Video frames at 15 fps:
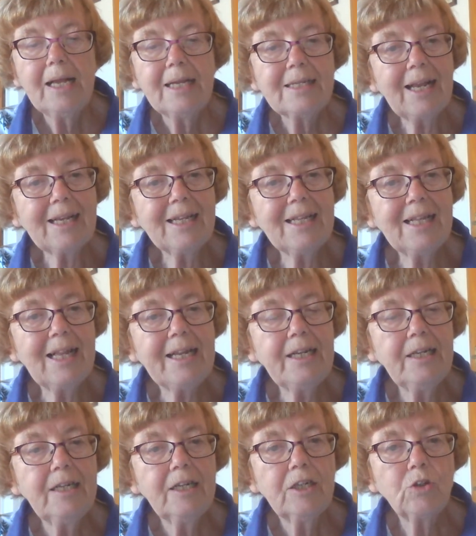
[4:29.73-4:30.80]

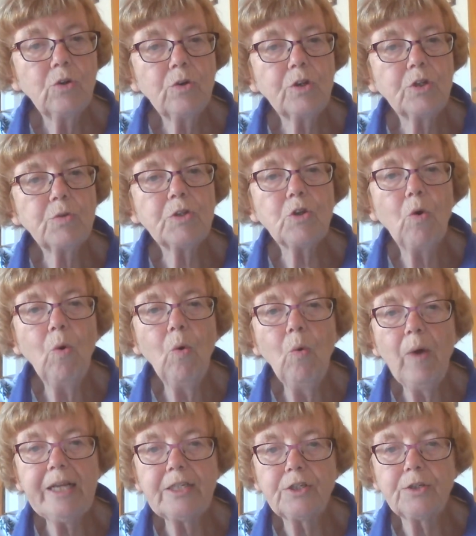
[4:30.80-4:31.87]
Secondly, Dorcas was
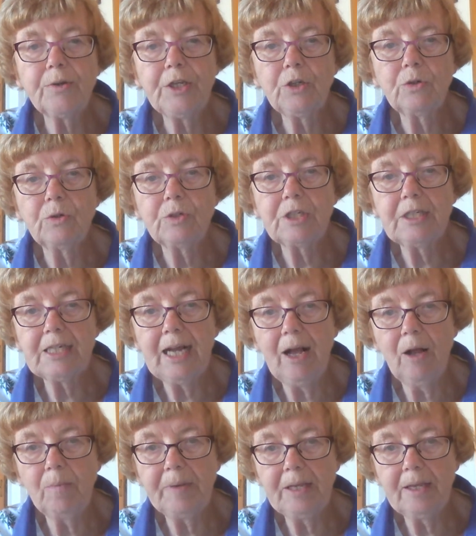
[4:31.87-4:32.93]
always doing good and
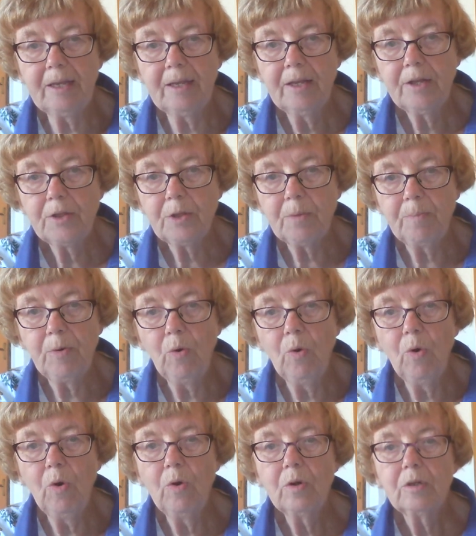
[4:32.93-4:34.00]
helping the
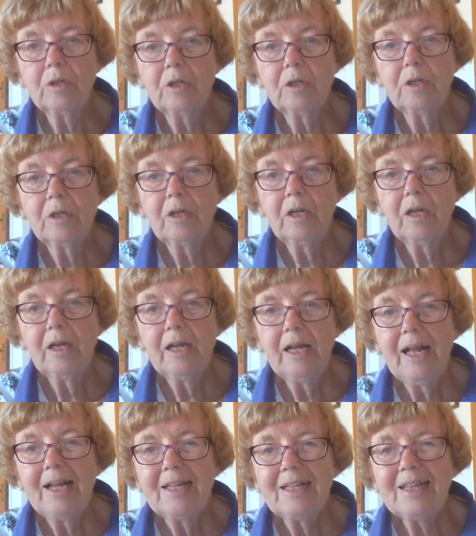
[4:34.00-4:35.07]
poor.
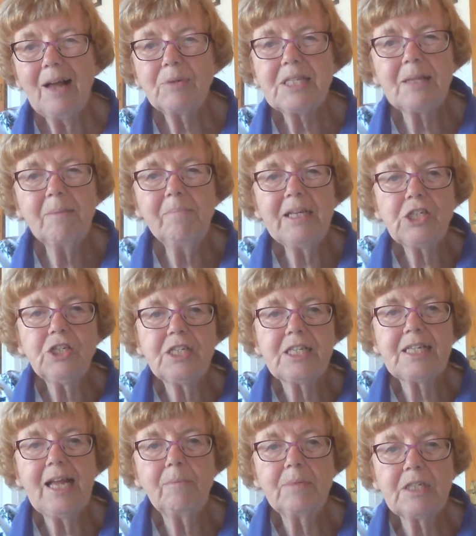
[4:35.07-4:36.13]
That was the mission
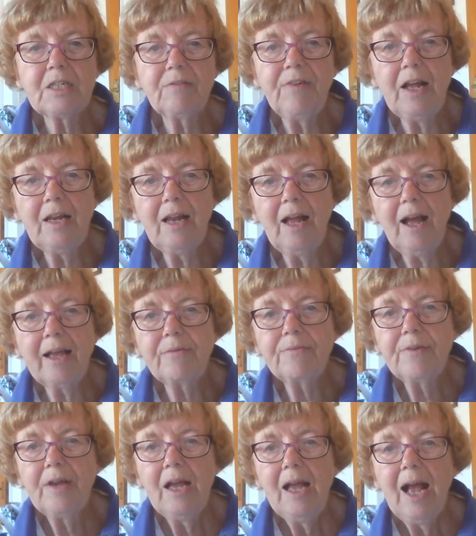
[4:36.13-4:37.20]
statement of her
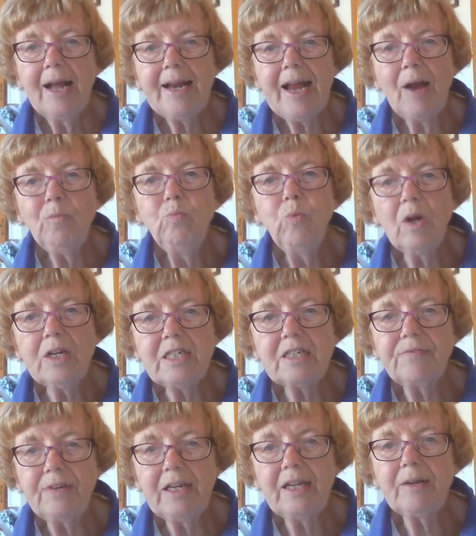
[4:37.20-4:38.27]
life, and how
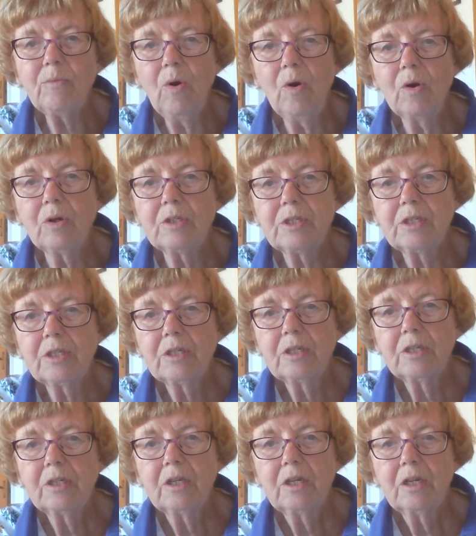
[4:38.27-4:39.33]
wonderful it was.
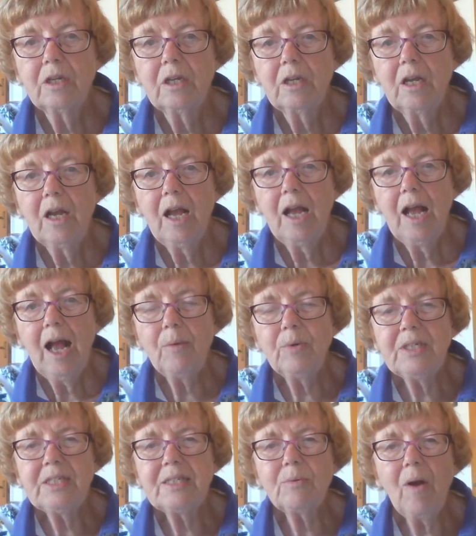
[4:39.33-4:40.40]
I
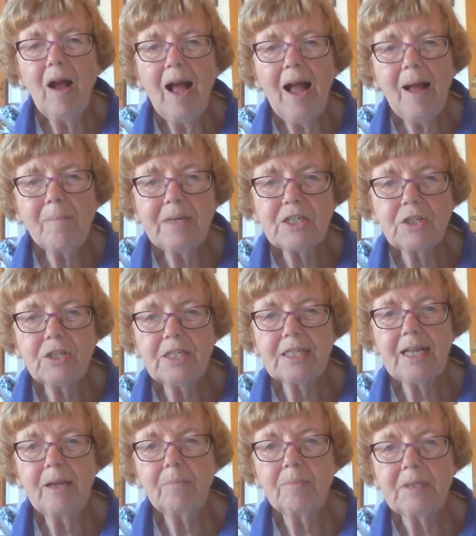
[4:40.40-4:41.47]
wonder what our mission
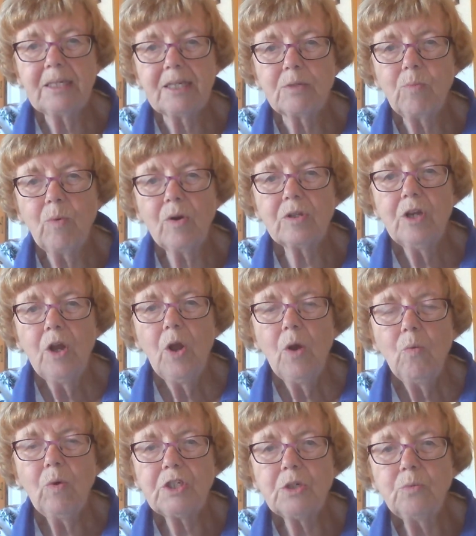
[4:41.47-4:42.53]
statement is. What
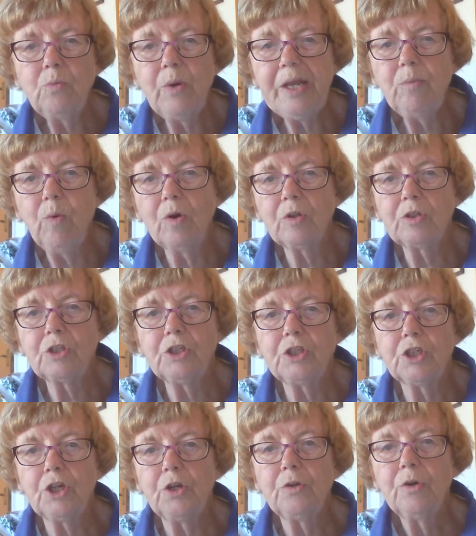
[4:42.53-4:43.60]
do we want to
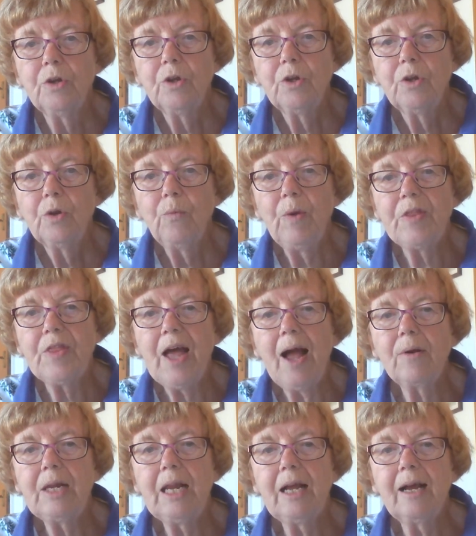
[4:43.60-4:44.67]
do with
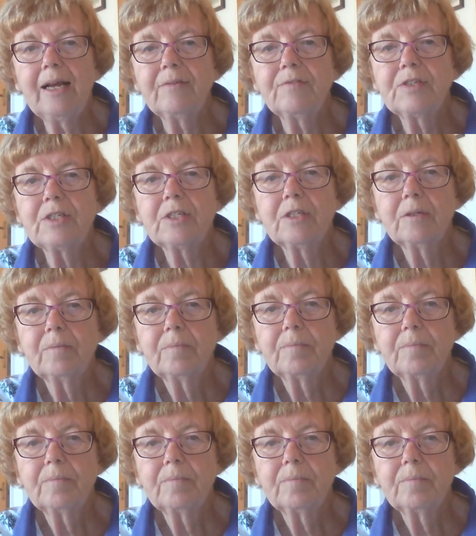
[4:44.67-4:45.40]
our lives?